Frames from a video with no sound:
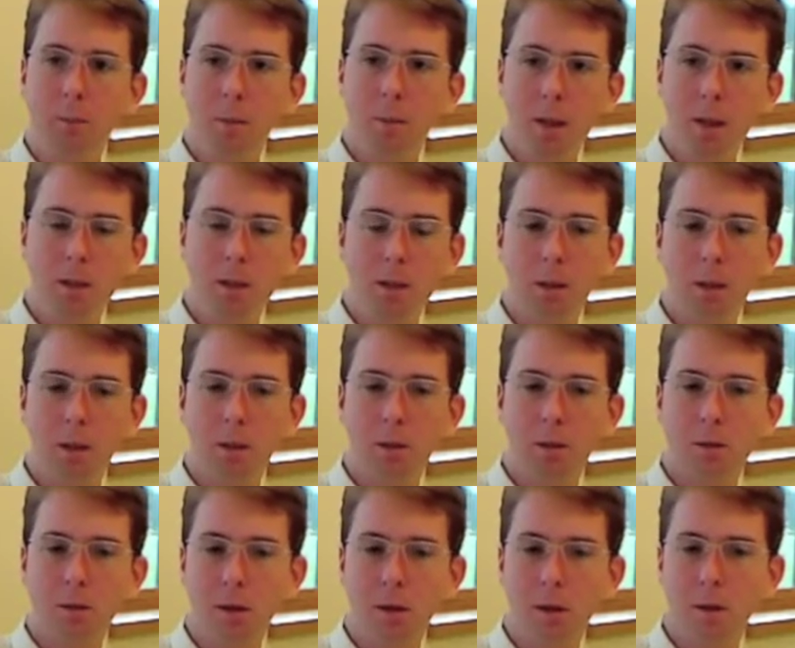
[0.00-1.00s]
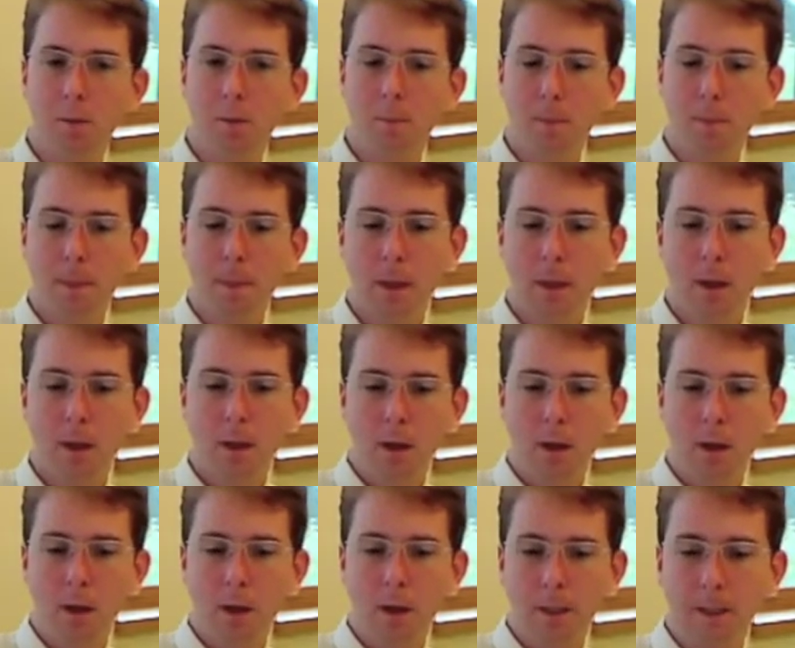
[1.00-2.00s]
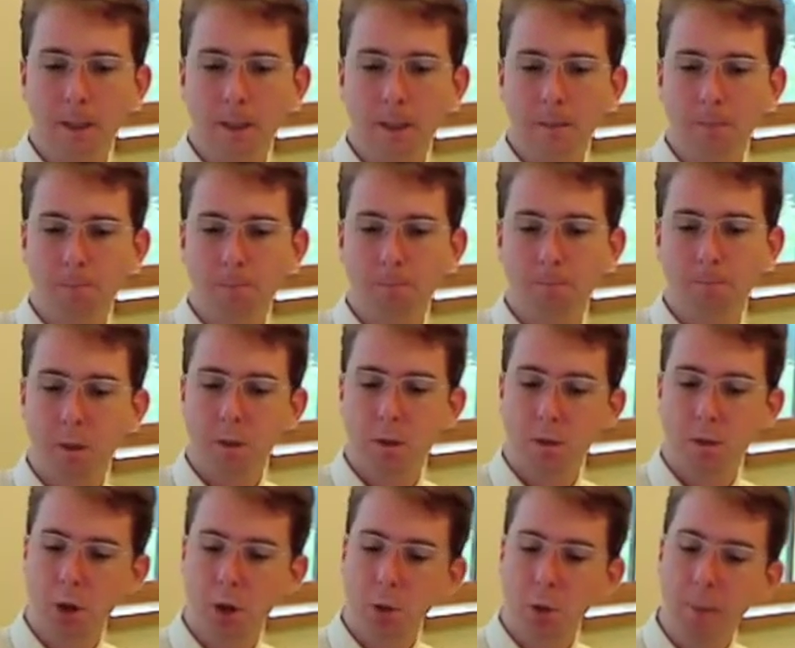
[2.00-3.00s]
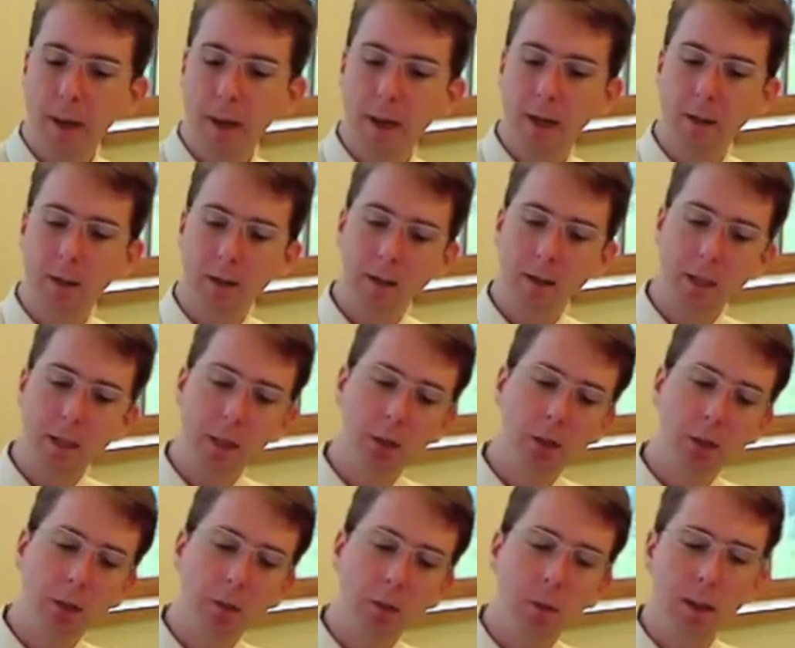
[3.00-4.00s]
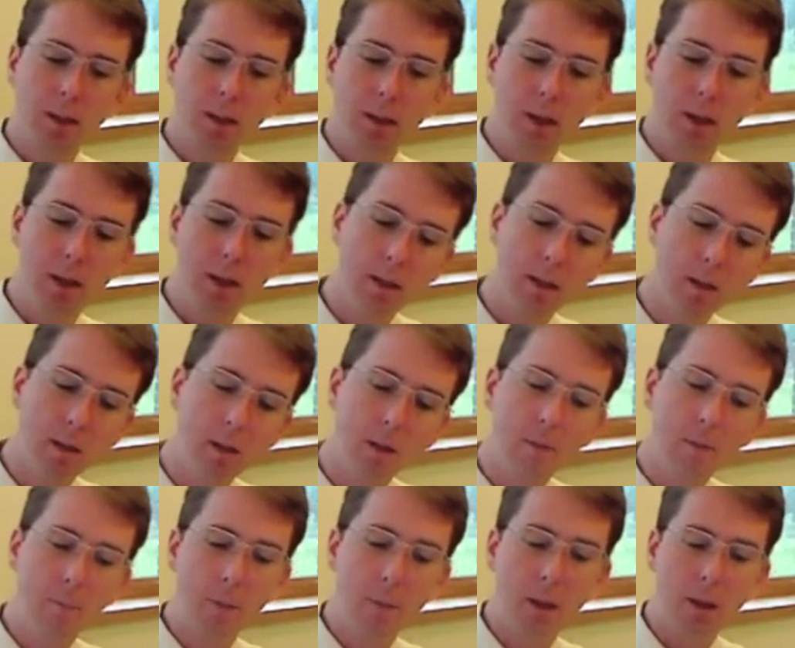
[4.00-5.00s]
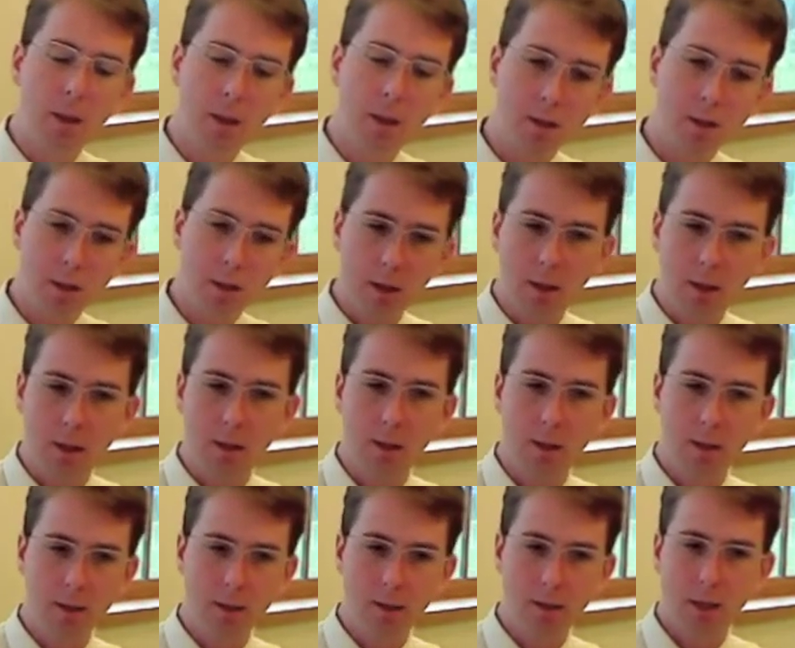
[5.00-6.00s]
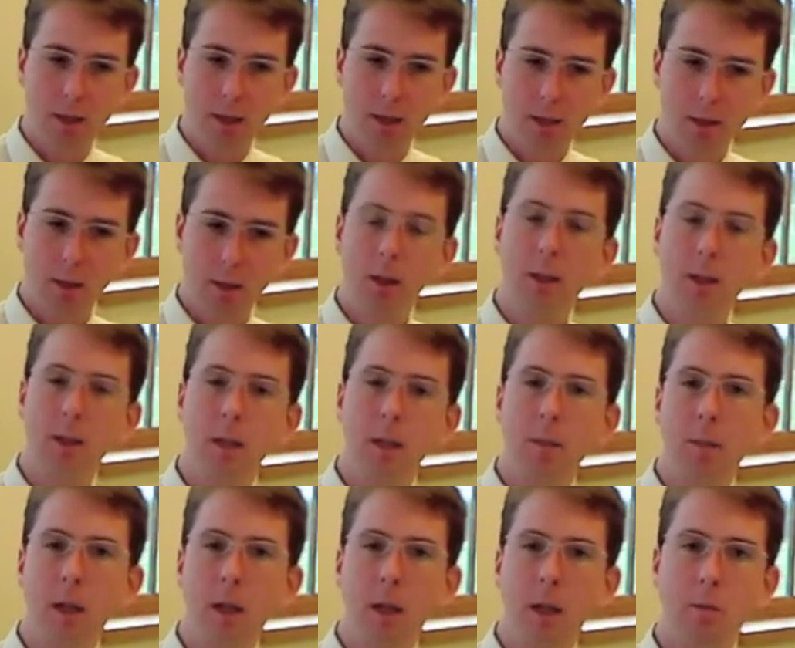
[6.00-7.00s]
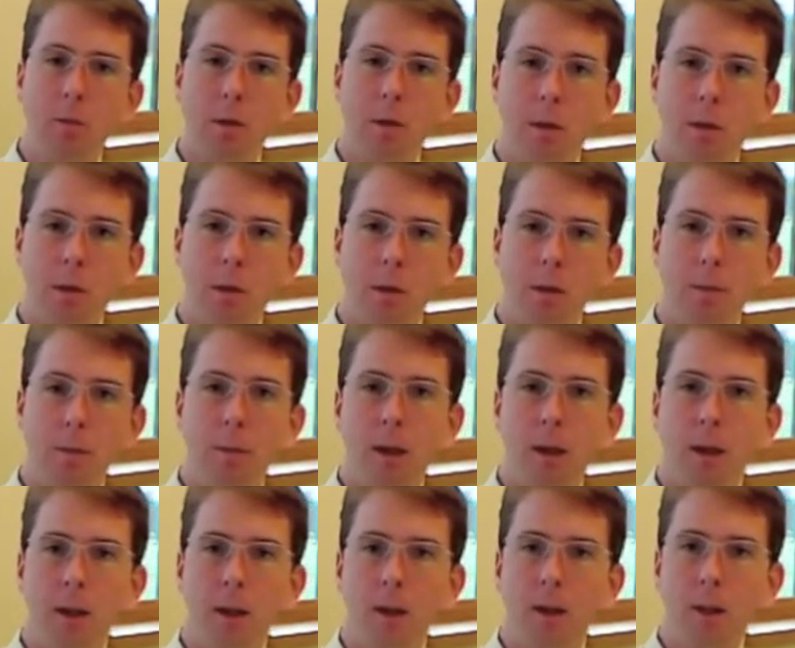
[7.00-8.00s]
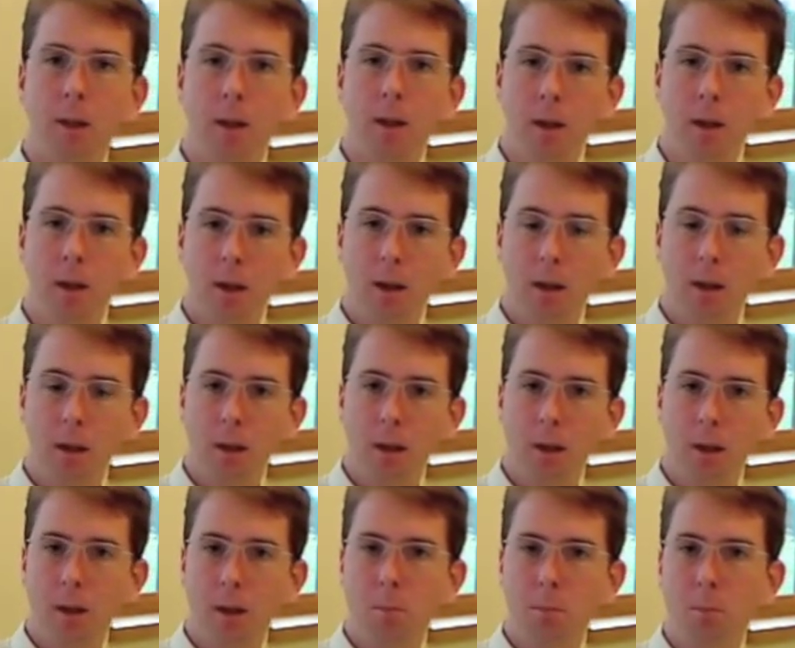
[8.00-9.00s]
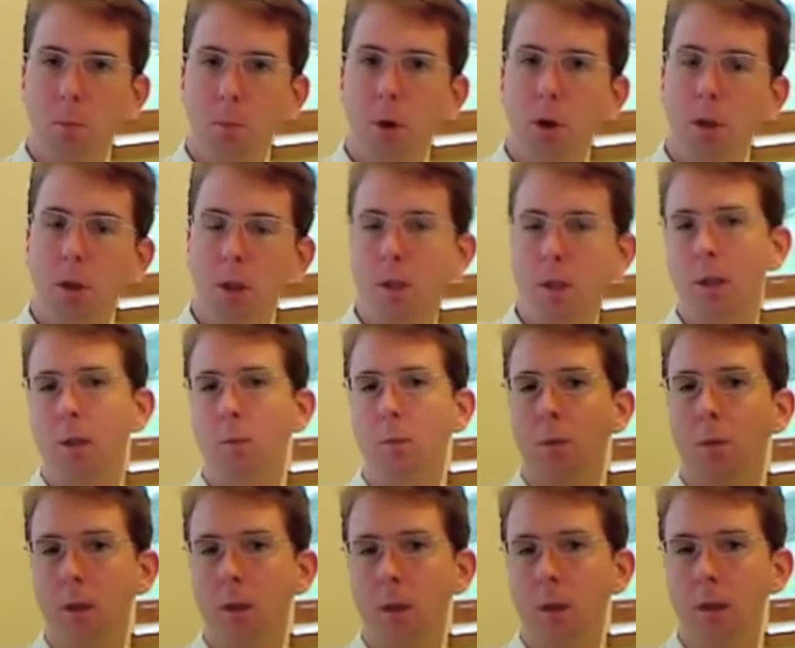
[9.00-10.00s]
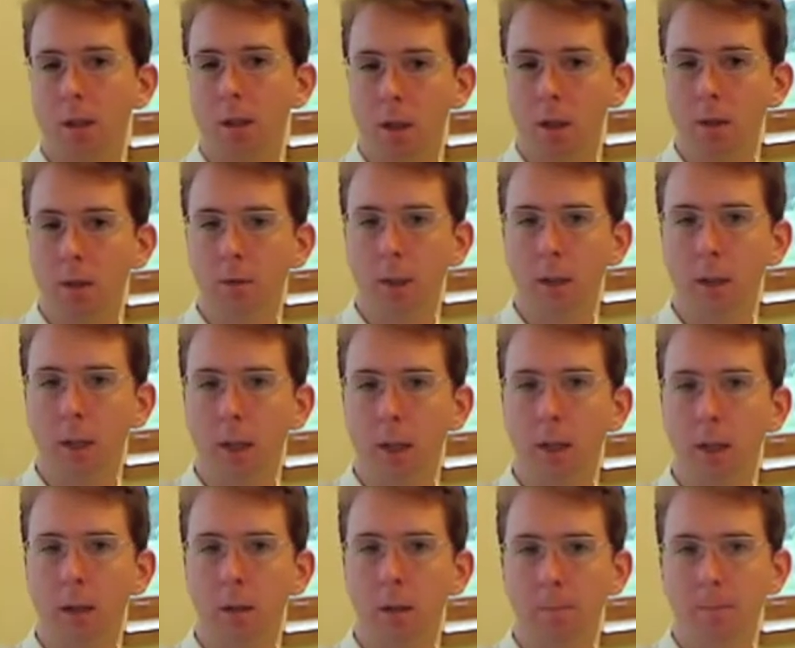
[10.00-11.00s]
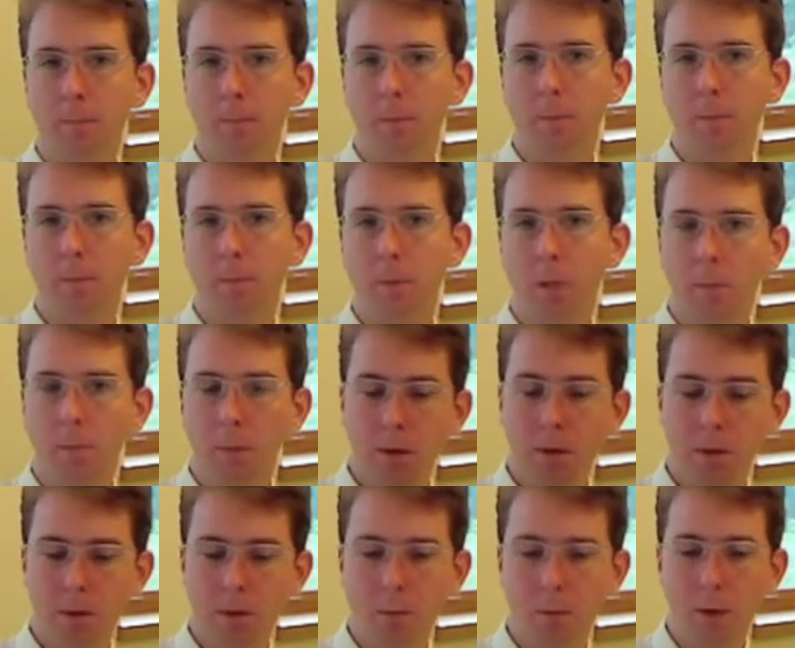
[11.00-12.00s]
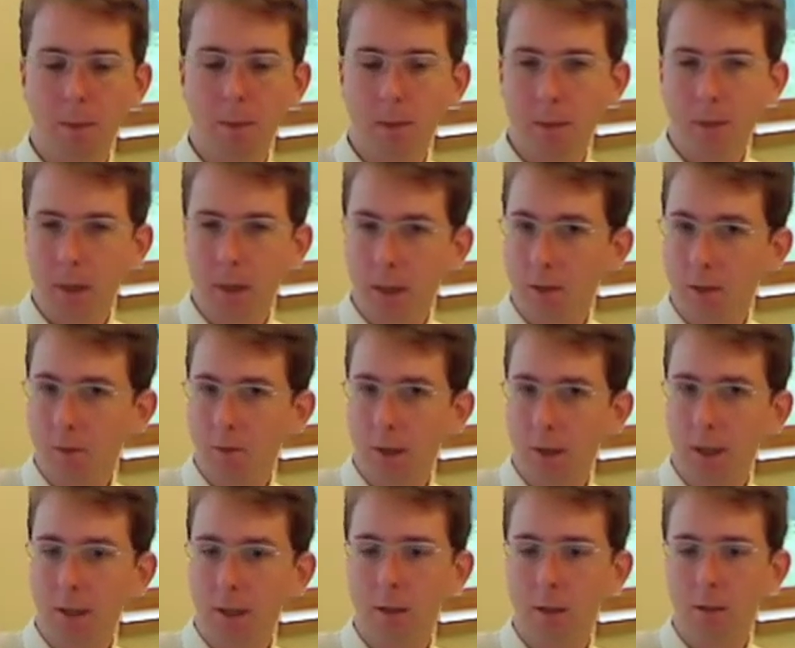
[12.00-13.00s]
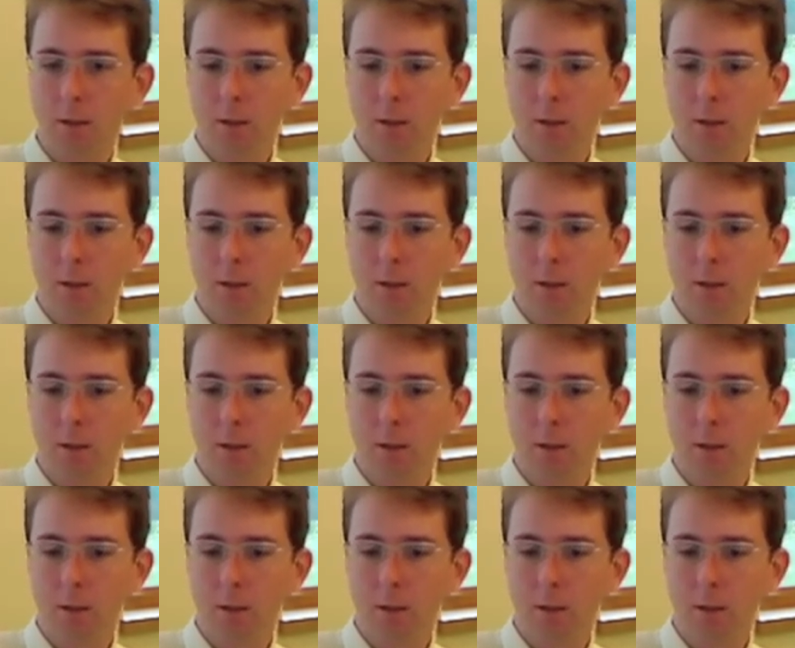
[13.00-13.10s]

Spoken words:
easier. So SOPAC, essentially what it does is it takes the content management system and it merges it with the discovery layer. So most websites, right,